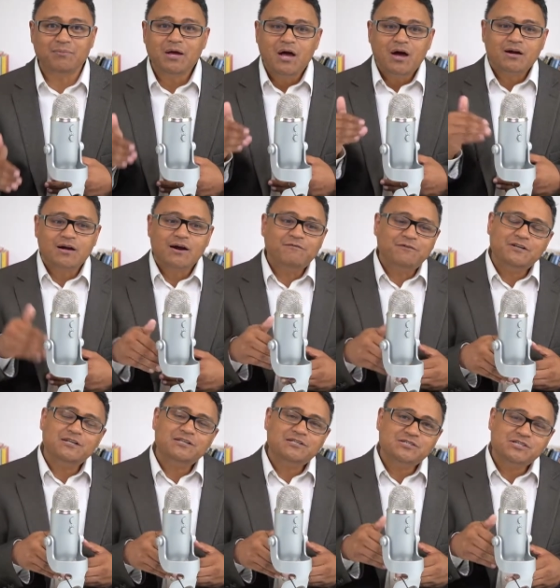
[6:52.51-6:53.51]

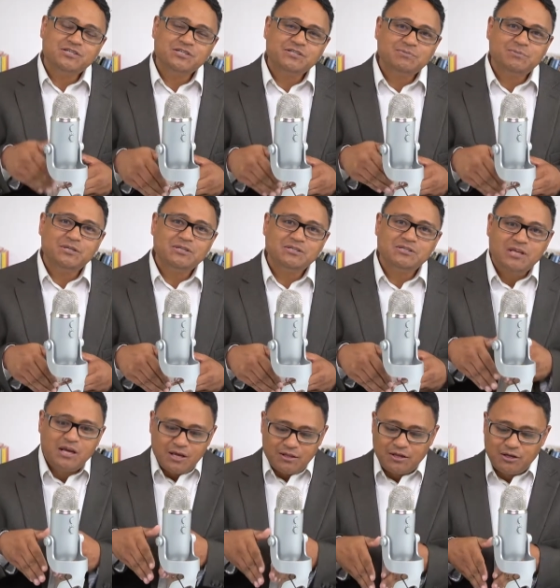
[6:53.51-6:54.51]
Confidence just means
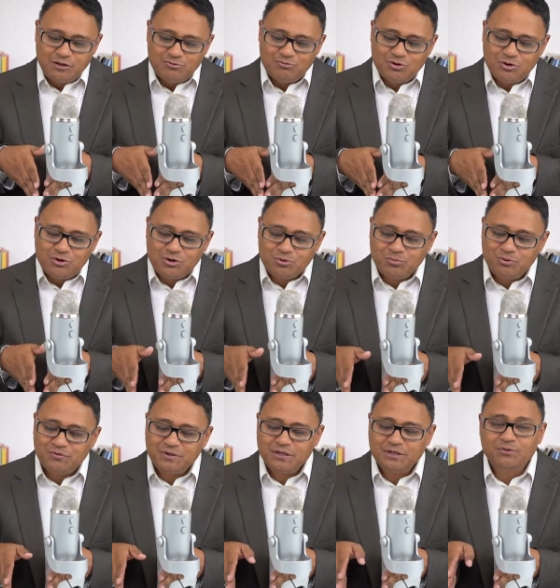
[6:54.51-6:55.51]
that you know you're moving
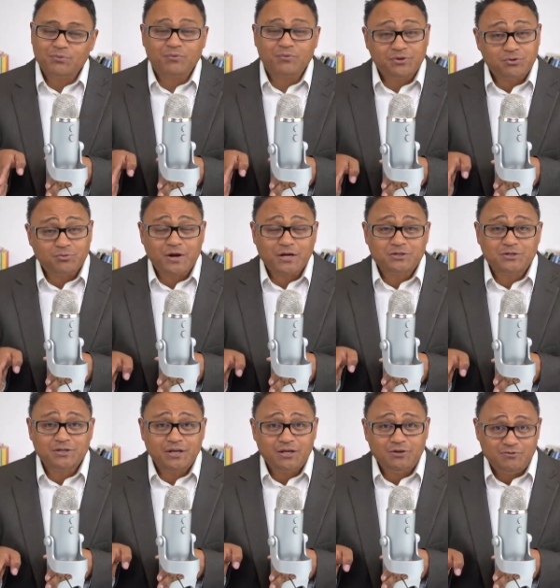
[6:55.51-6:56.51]
in the direction that
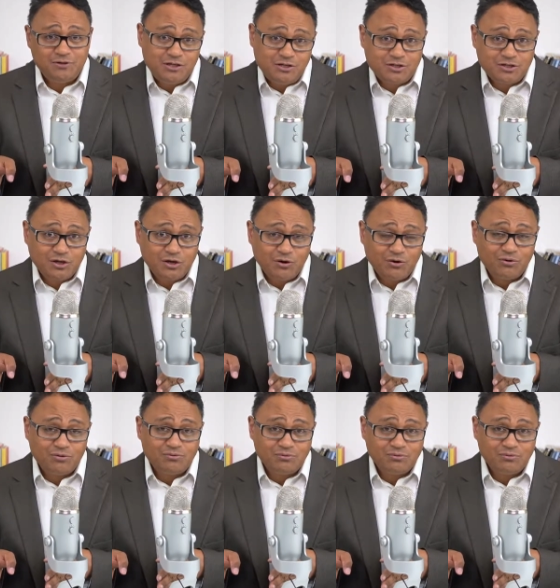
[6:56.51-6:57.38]
you need to go